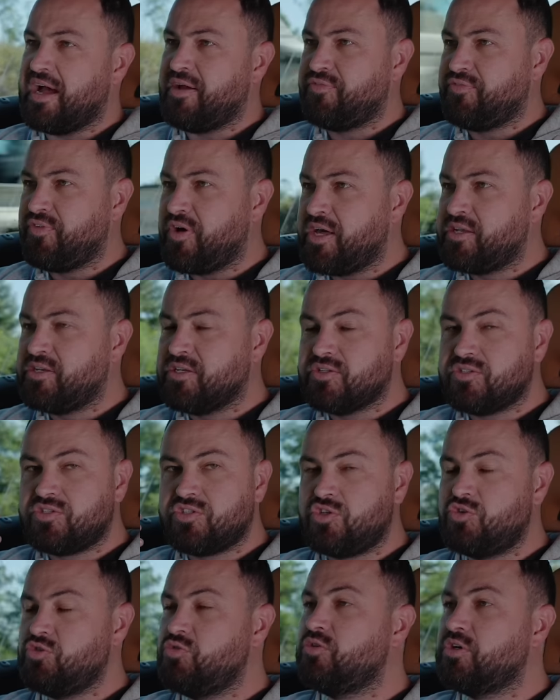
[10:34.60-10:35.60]
I find it
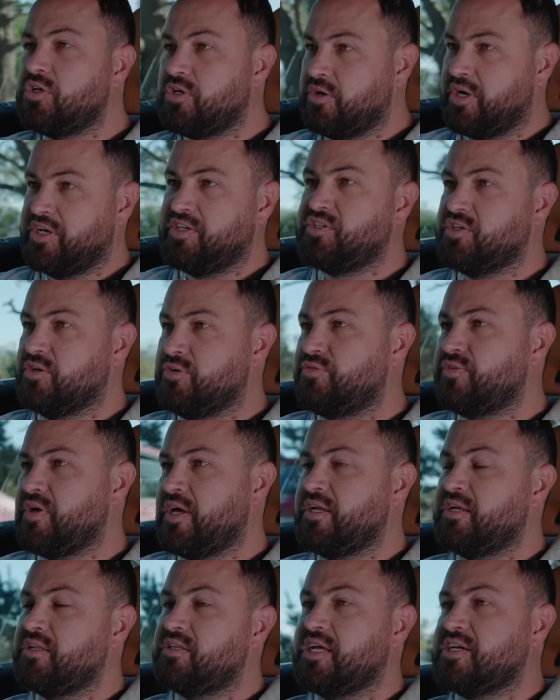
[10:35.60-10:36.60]
too aggressive,
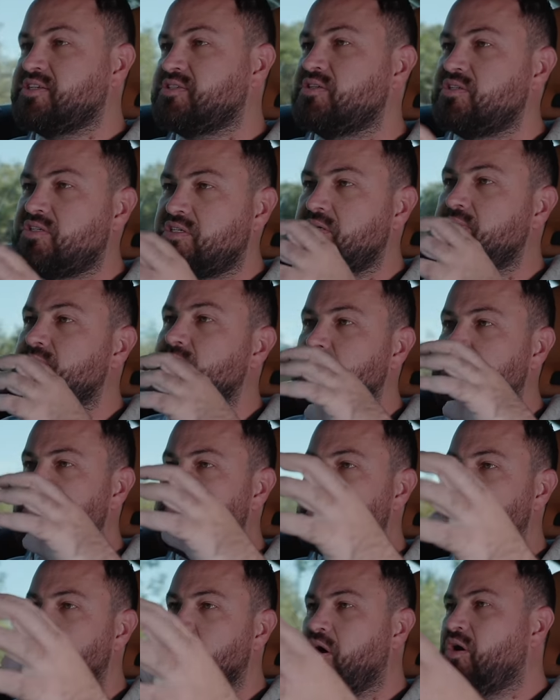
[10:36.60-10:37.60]
and it doesn't seem to
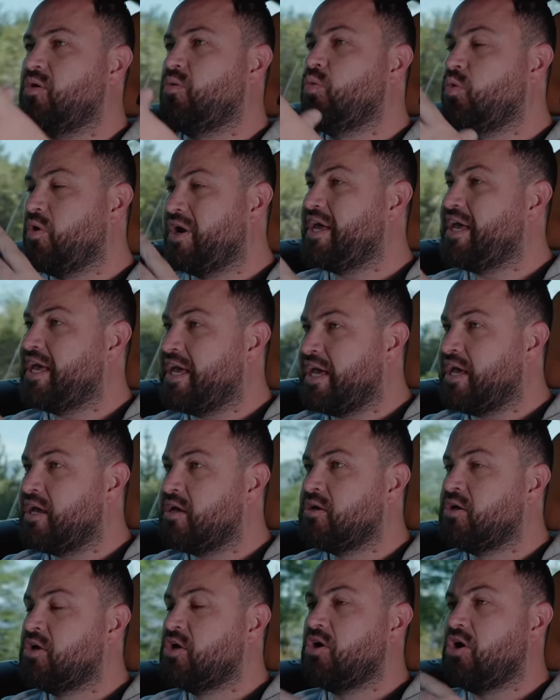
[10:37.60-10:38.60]
be
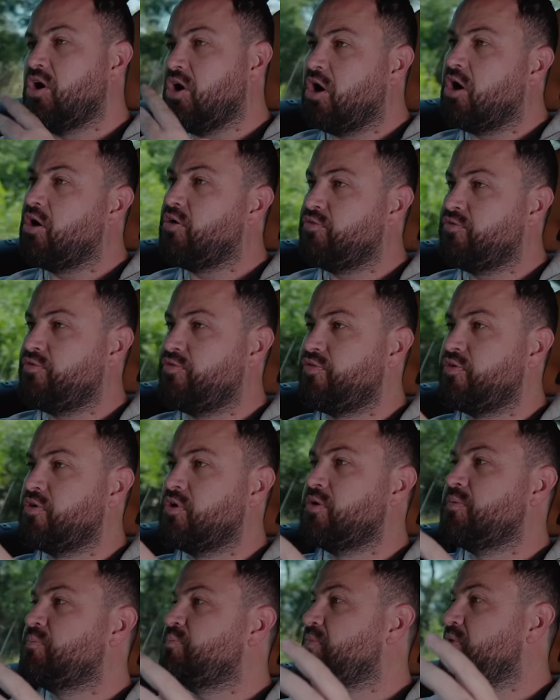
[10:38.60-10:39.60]
aware of
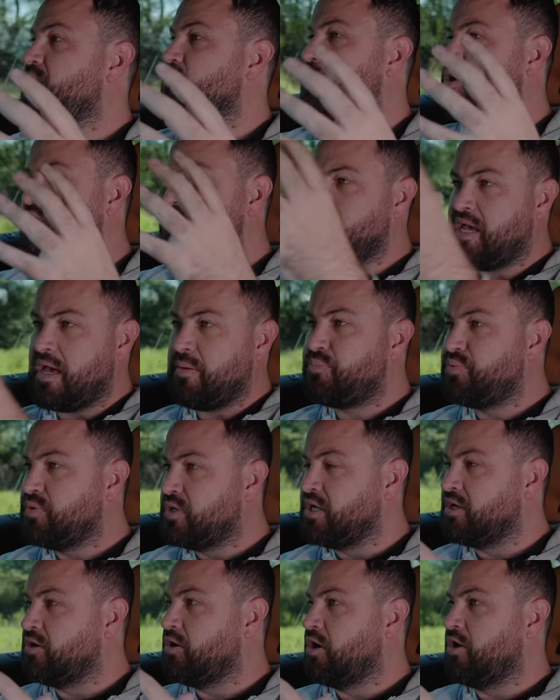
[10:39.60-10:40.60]
what's
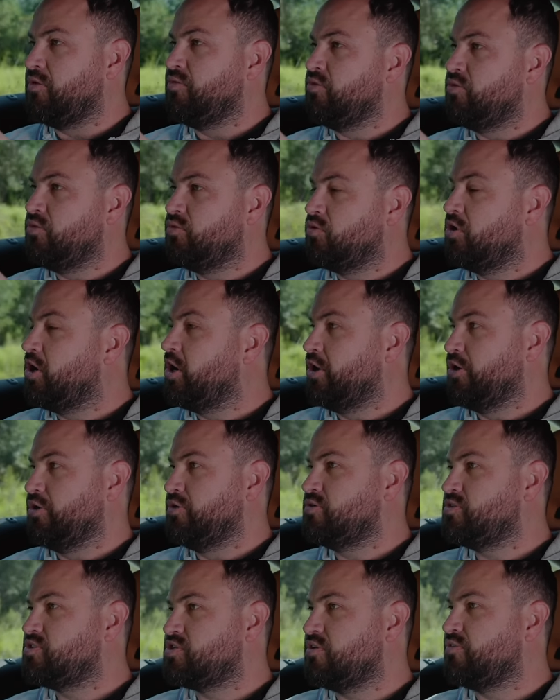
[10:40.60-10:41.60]
happening on the
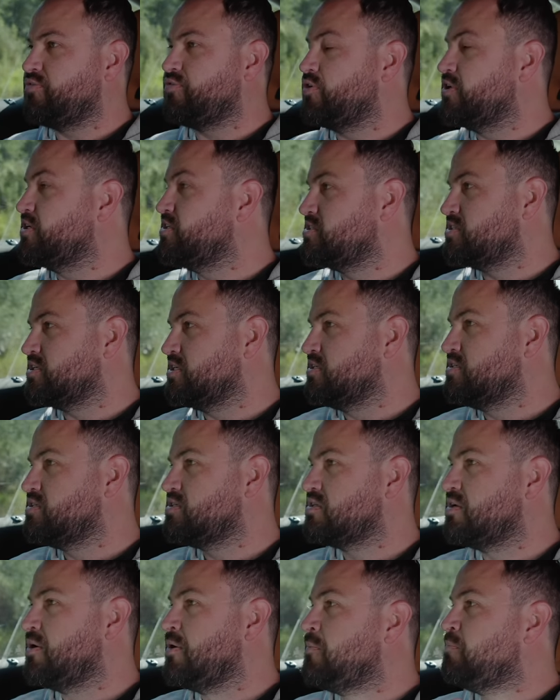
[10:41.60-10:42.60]
road. So for
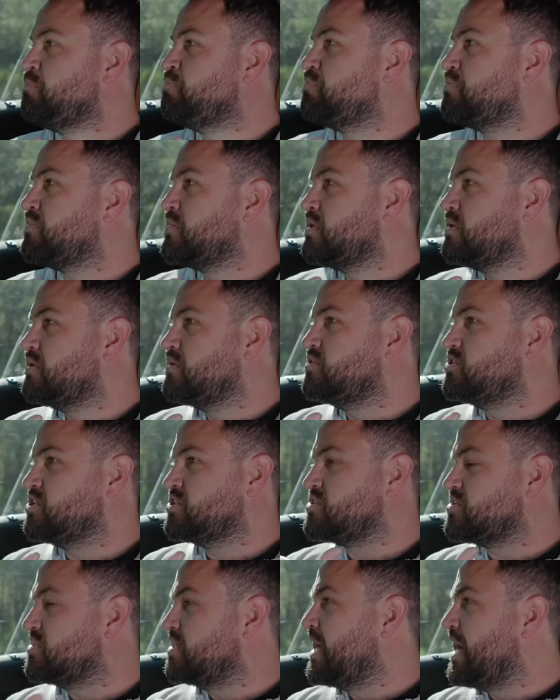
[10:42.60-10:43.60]
instance,
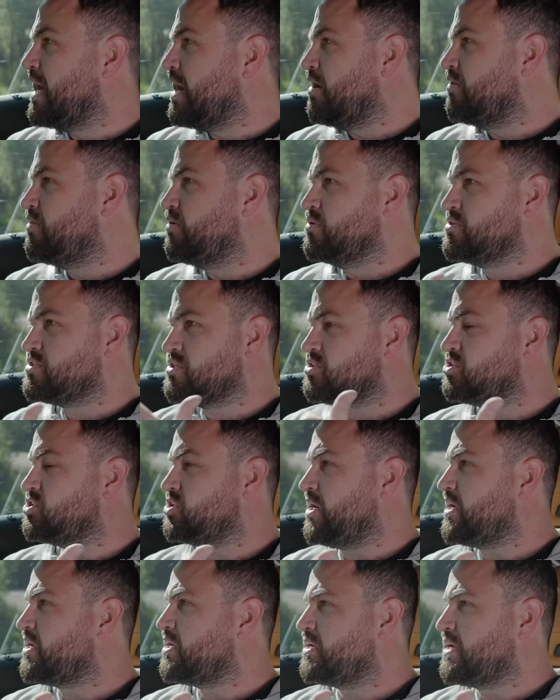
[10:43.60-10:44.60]
just now there was a
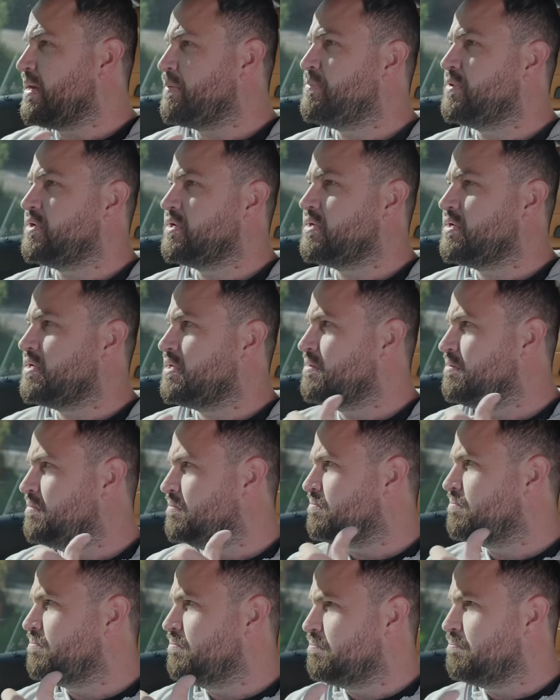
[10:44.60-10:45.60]
truck coming
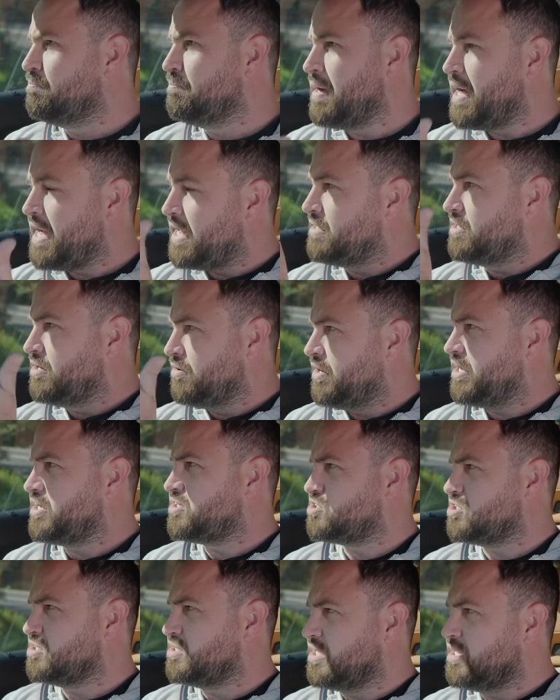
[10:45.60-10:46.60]
in my
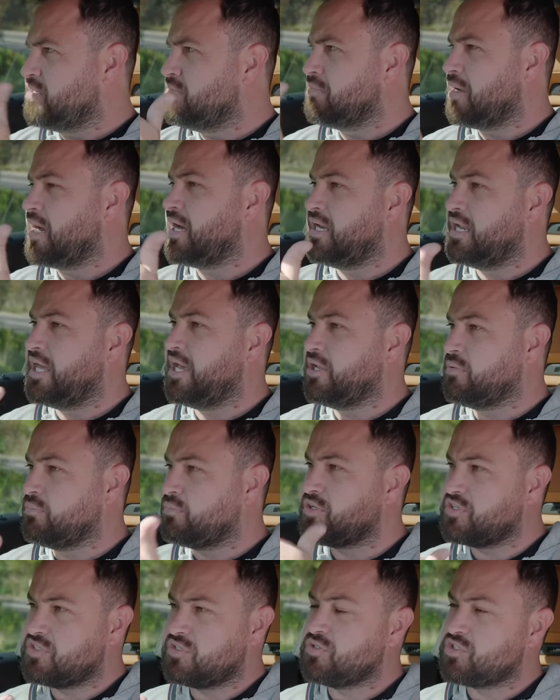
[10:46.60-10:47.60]
direction in my lane
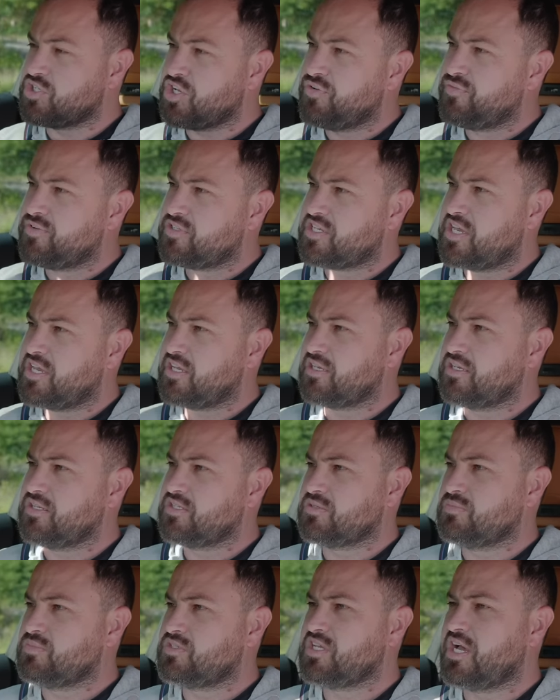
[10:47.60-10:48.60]
because he was
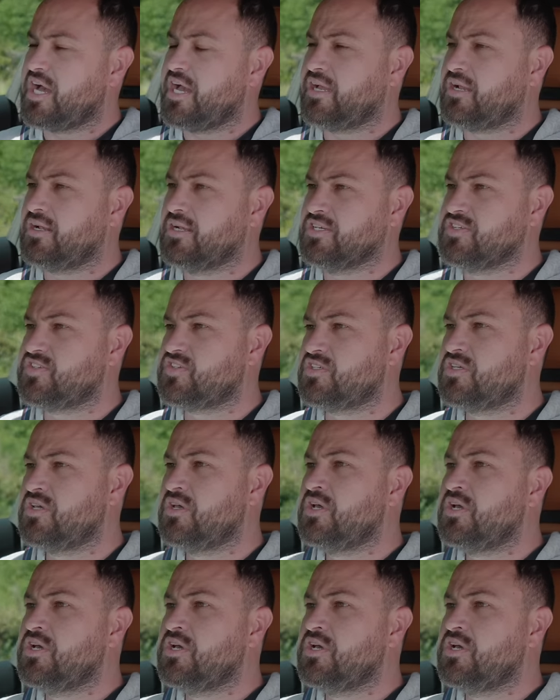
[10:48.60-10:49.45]
overtaking some cyclists.